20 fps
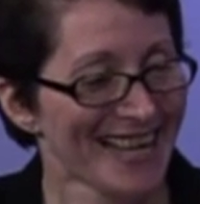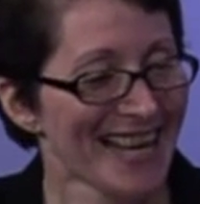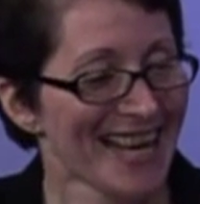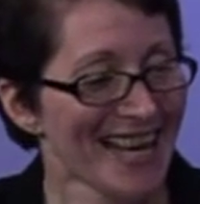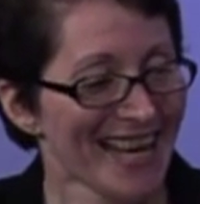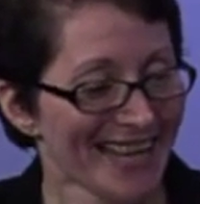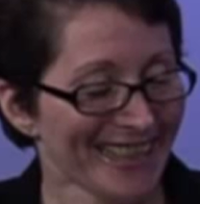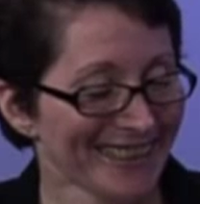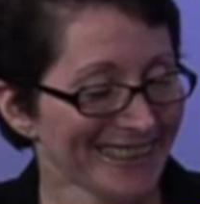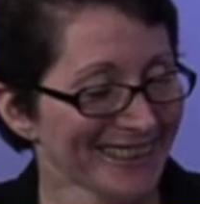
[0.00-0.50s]

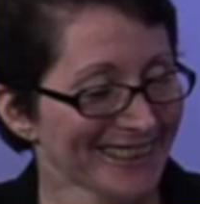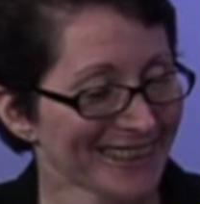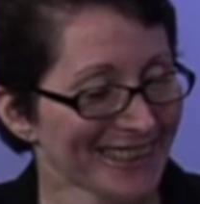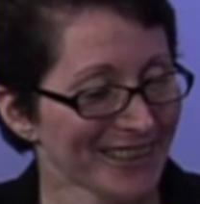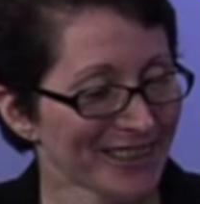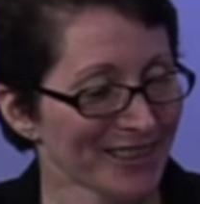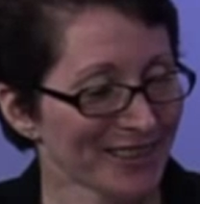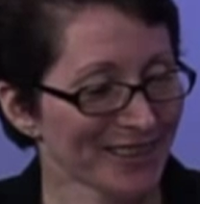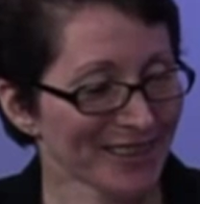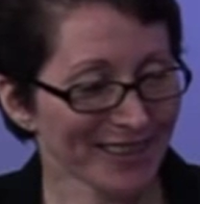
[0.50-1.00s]
And he said,
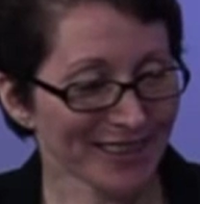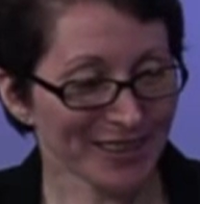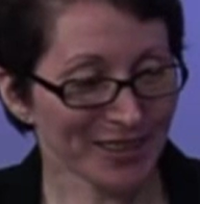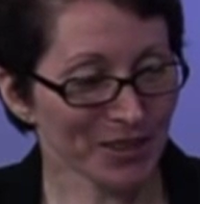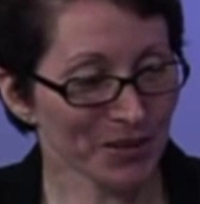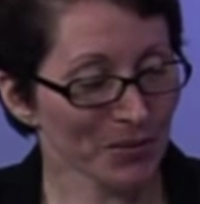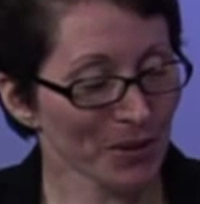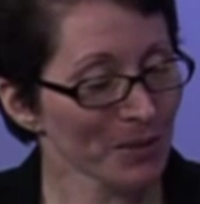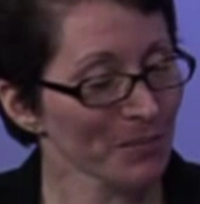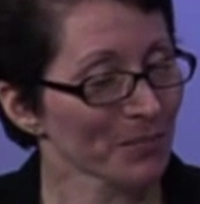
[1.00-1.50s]
you
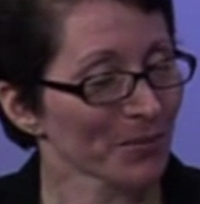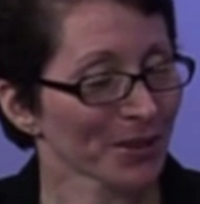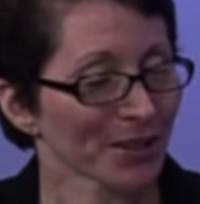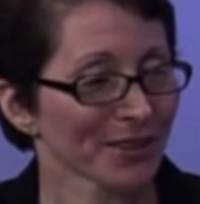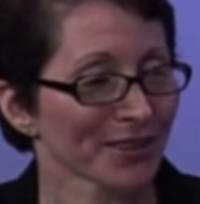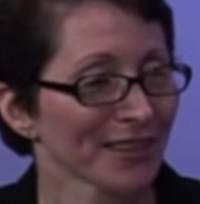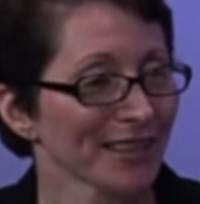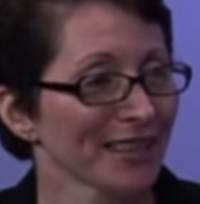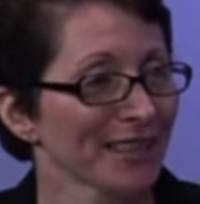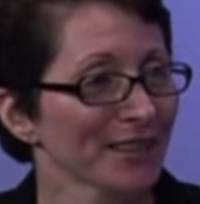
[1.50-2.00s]
won Book of the
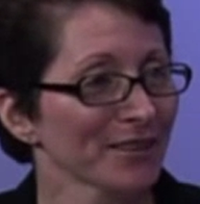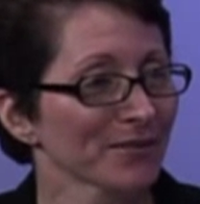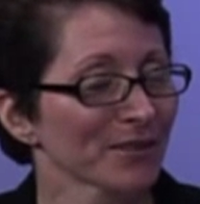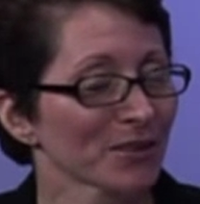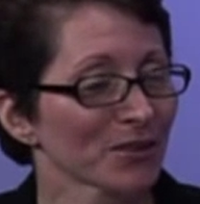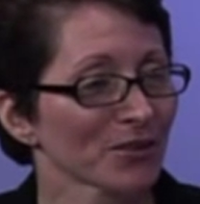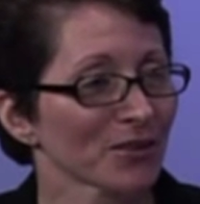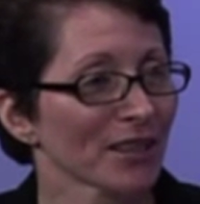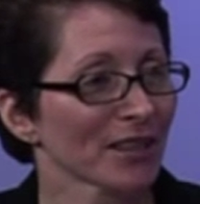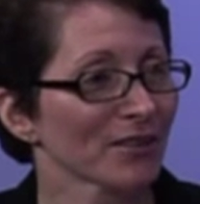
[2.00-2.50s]
Year from
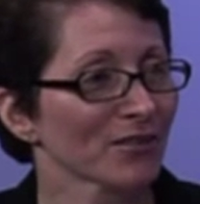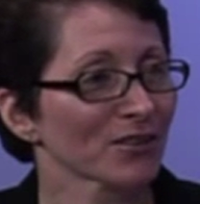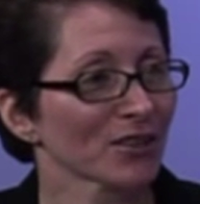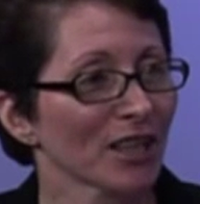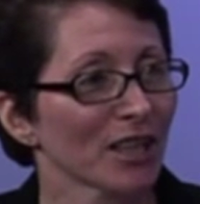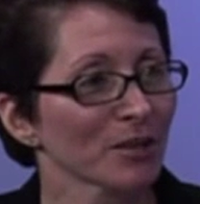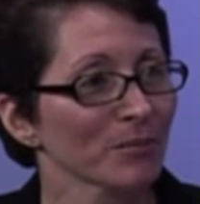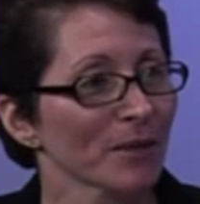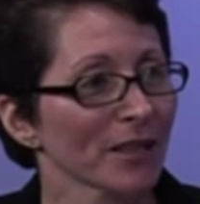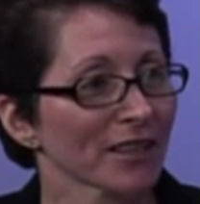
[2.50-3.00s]
Creative
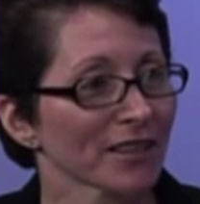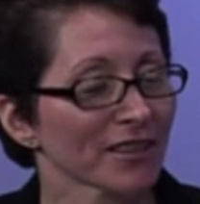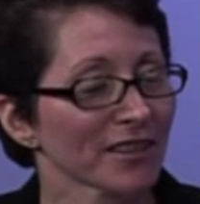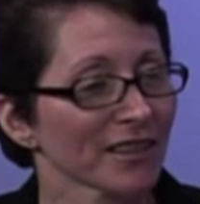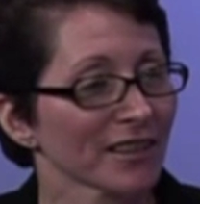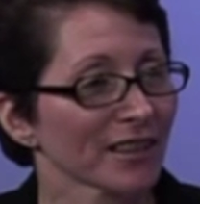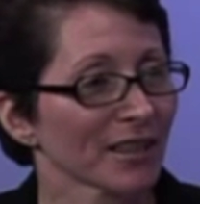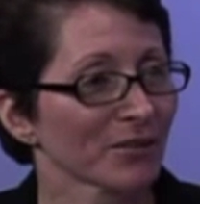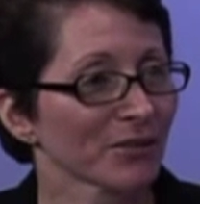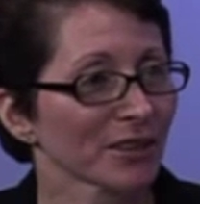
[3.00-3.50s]
Child magazine.
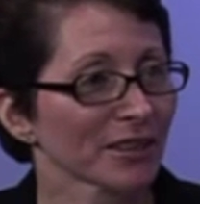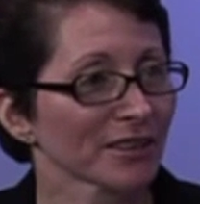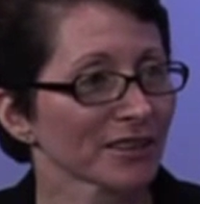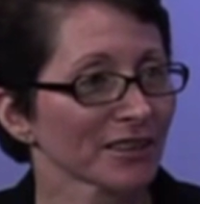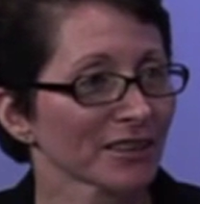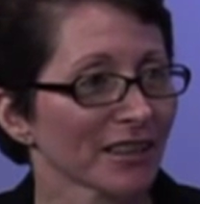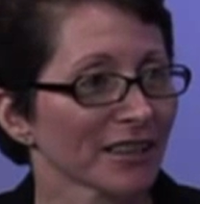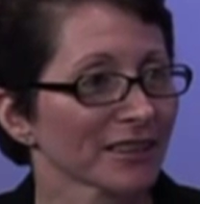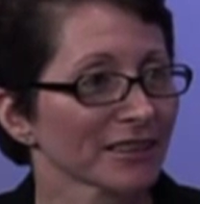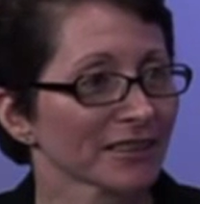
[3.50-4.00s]
They really
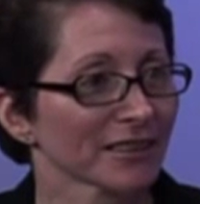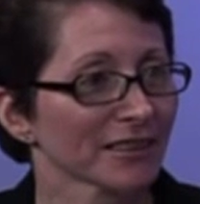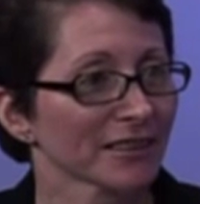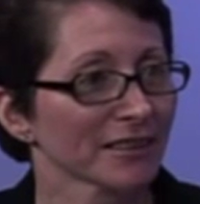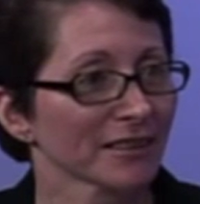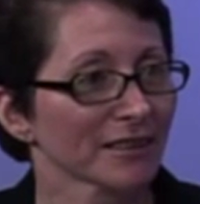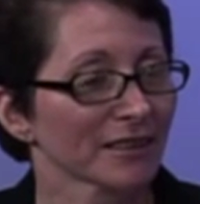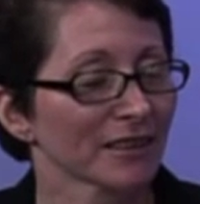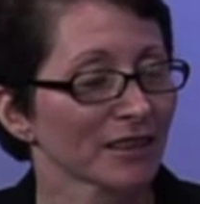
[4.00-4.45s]
liked it.